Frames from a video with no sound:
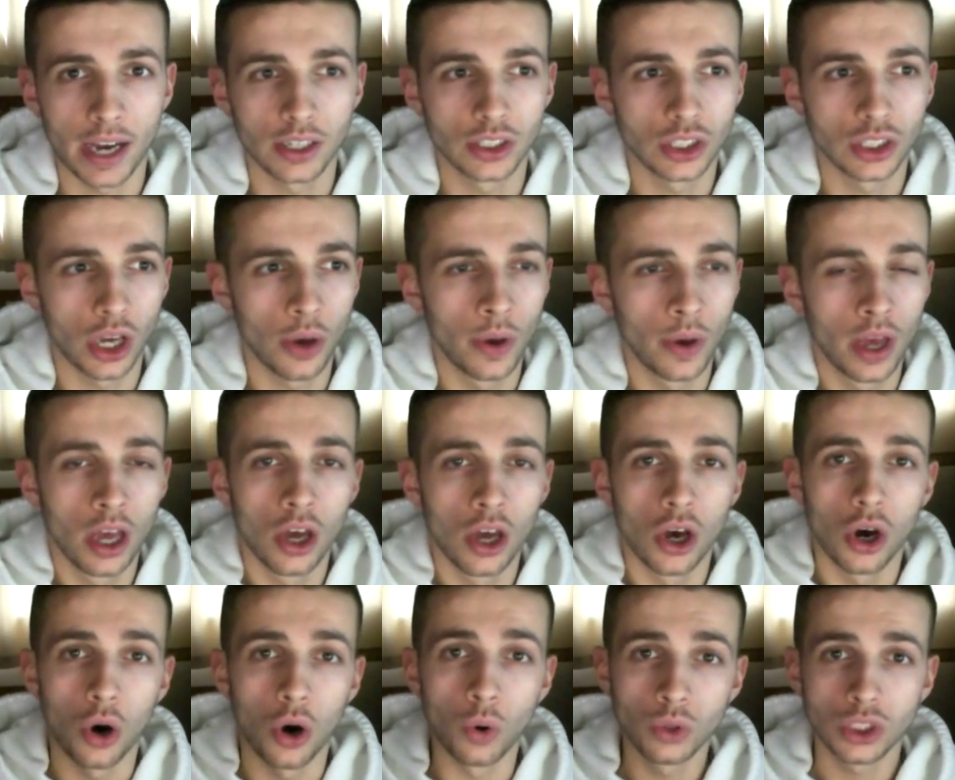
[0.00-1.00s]
So
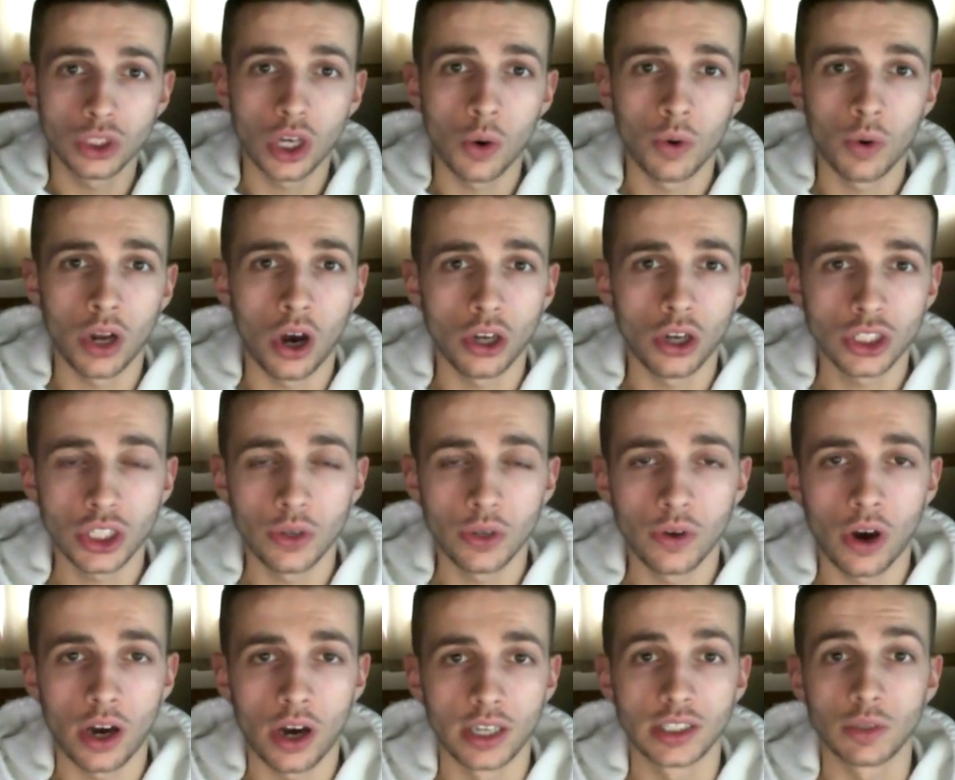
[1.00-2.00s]
also I want to ask you
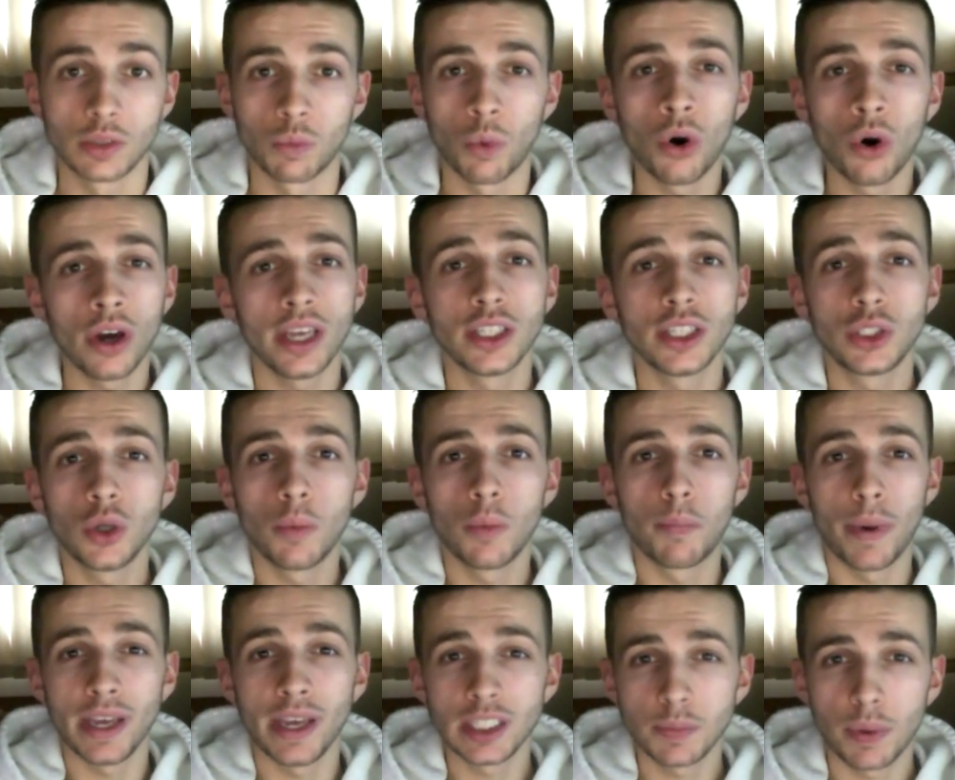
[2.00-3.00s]
guys, what is your
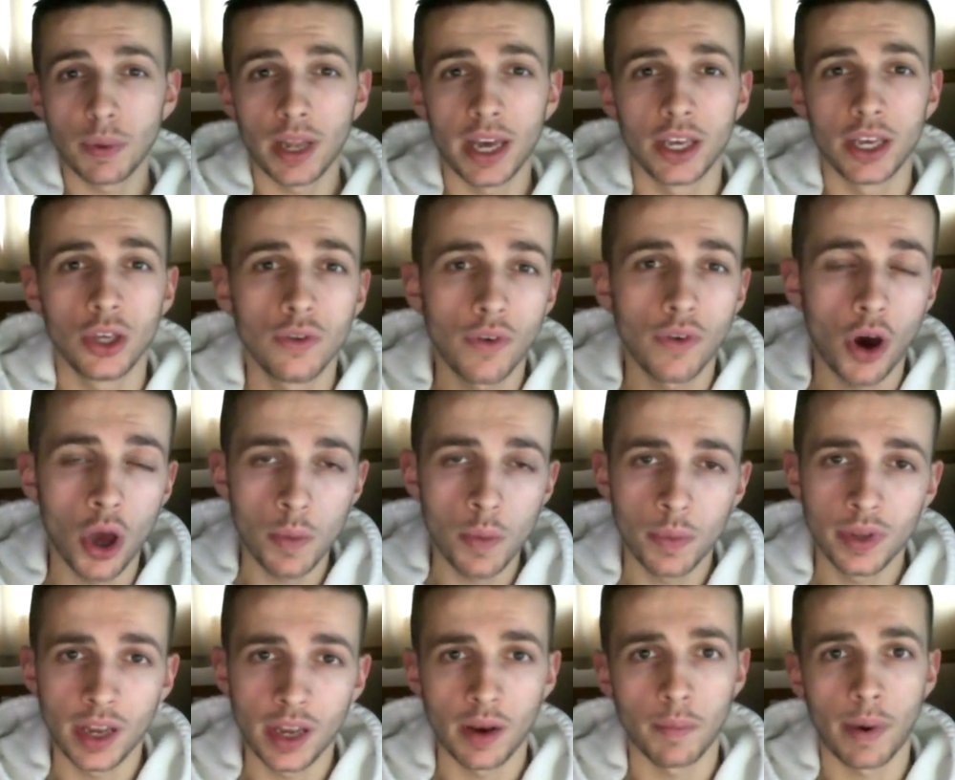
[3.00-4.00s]
best player you've
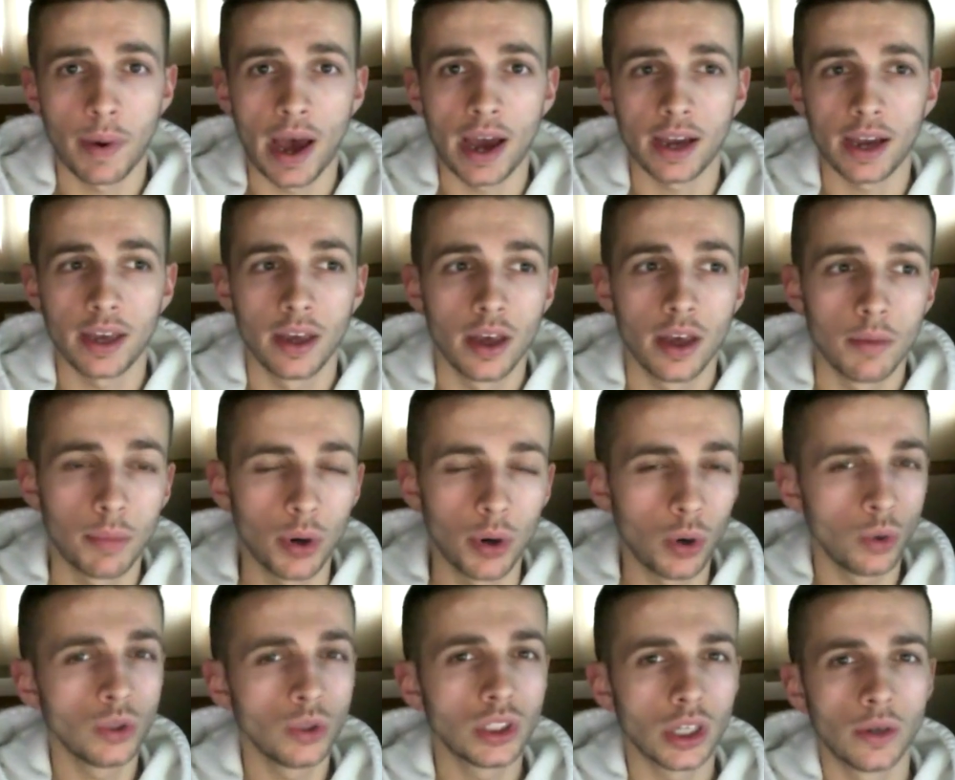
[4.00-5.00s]
opened in a pack, but
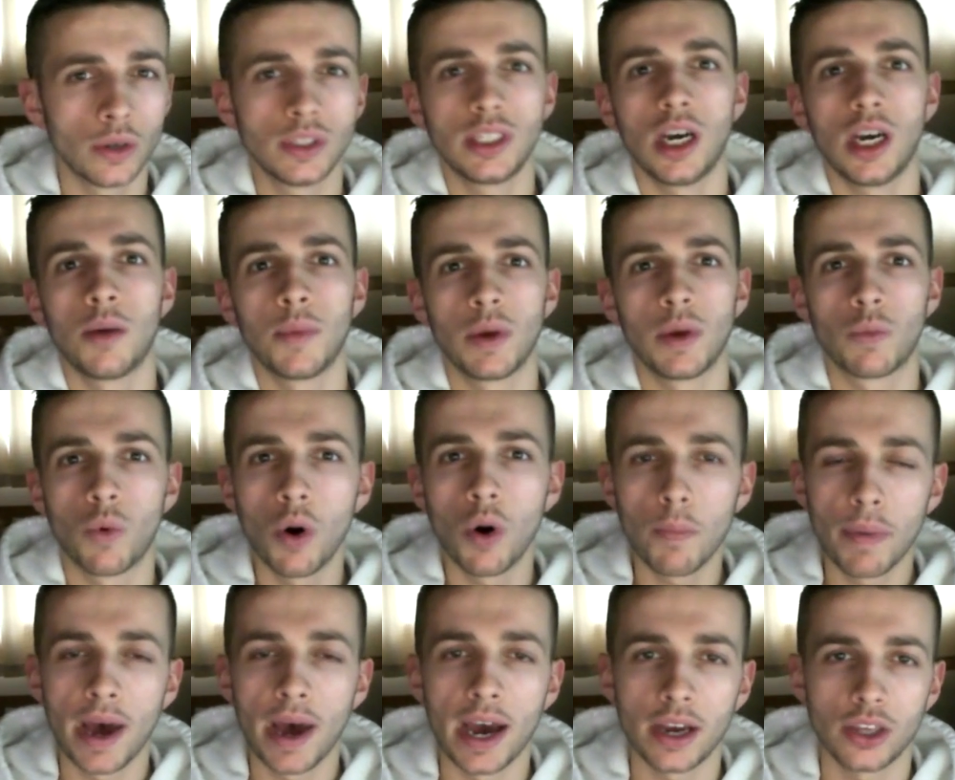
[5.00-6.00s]
also tell me what
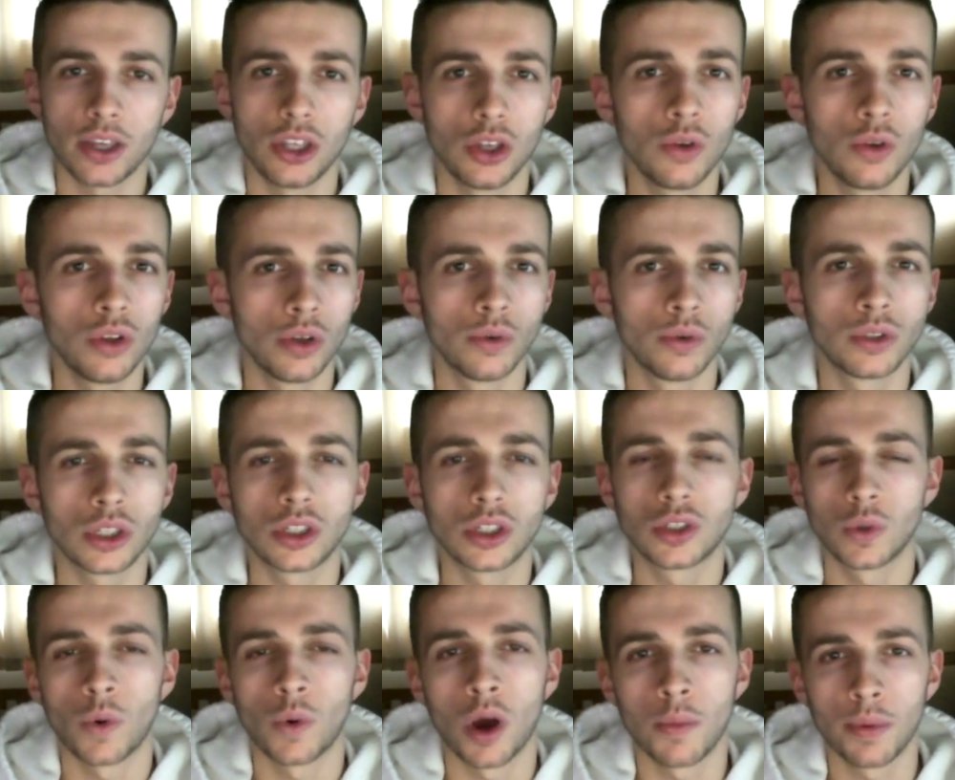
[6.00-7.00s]
pack you used
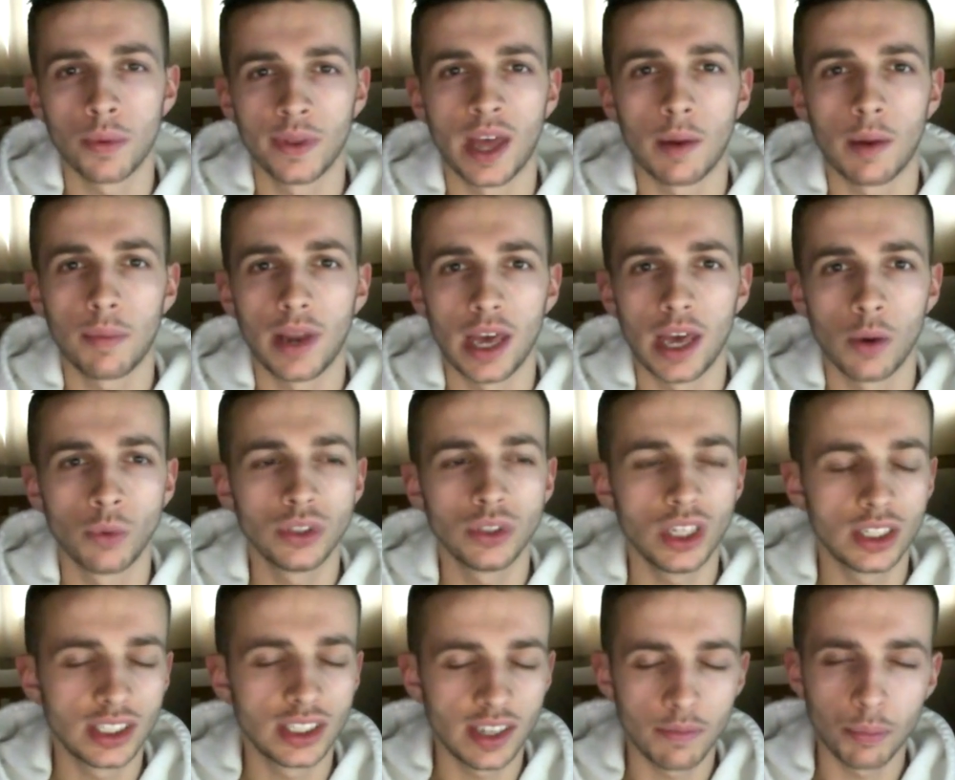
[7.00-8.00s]
to open that player. Was it
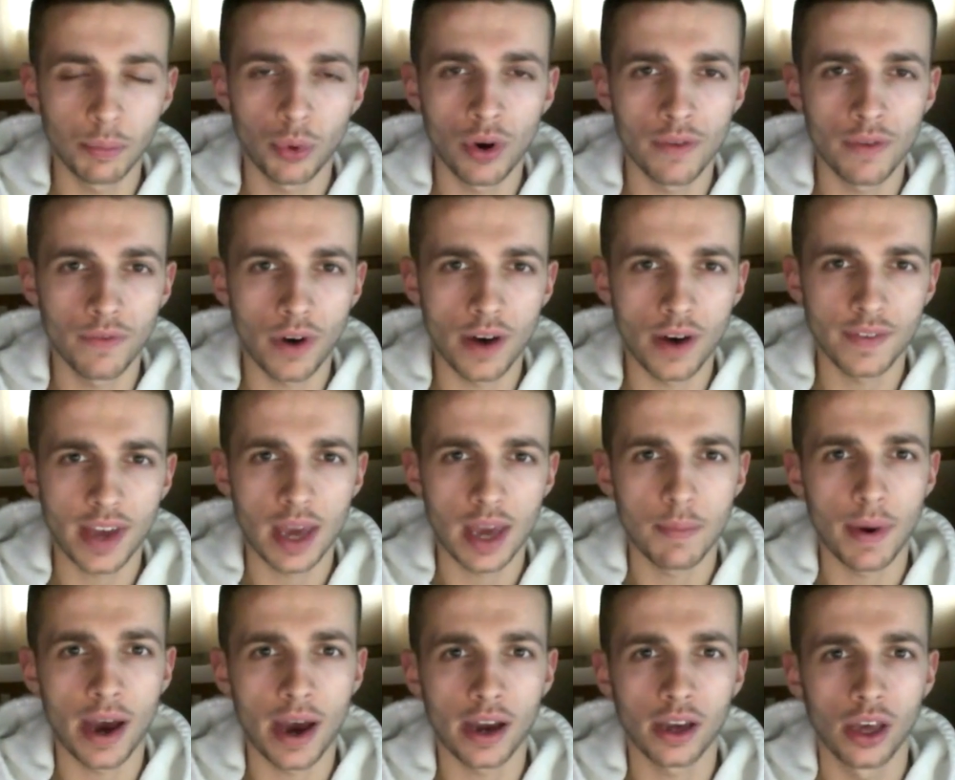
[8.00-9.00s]
a 7.5k
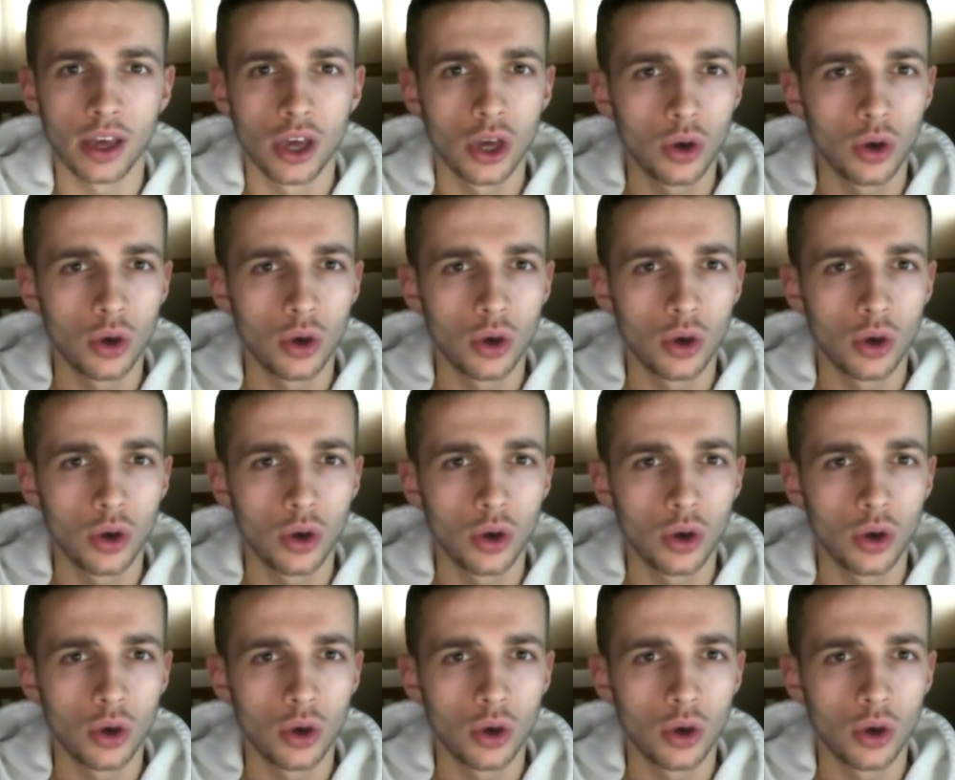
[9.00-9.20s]
pack?